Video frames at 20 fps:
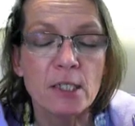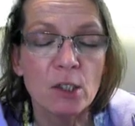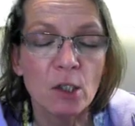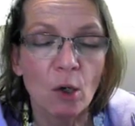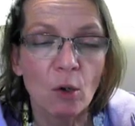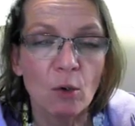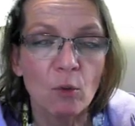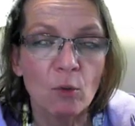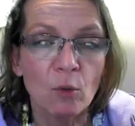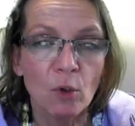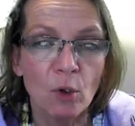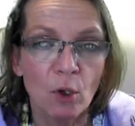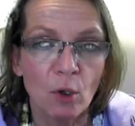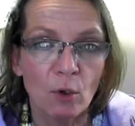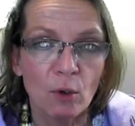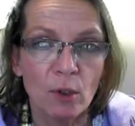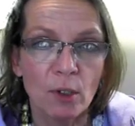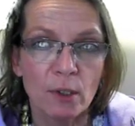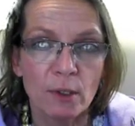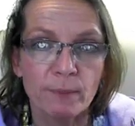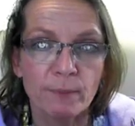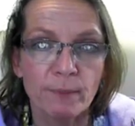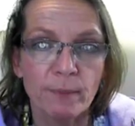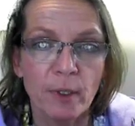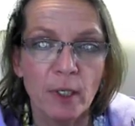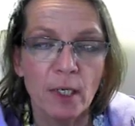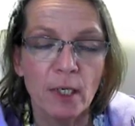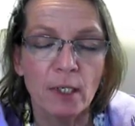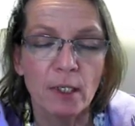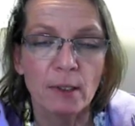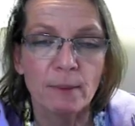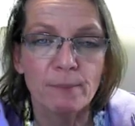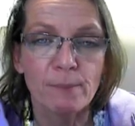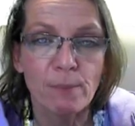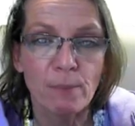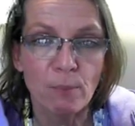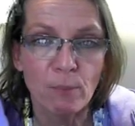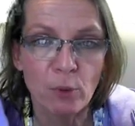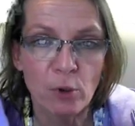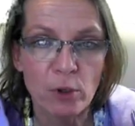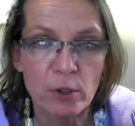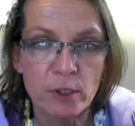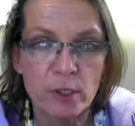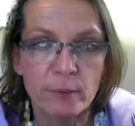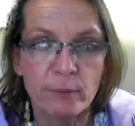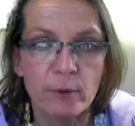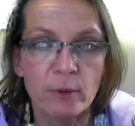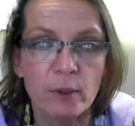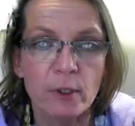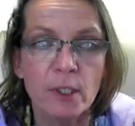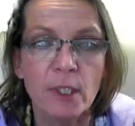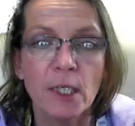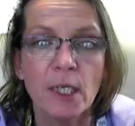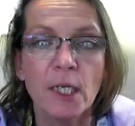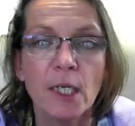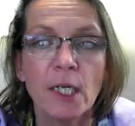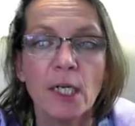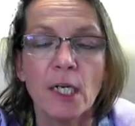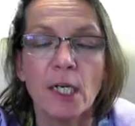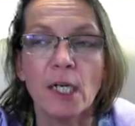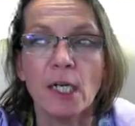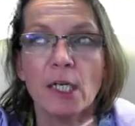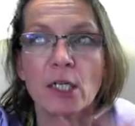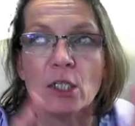That's no longer possible.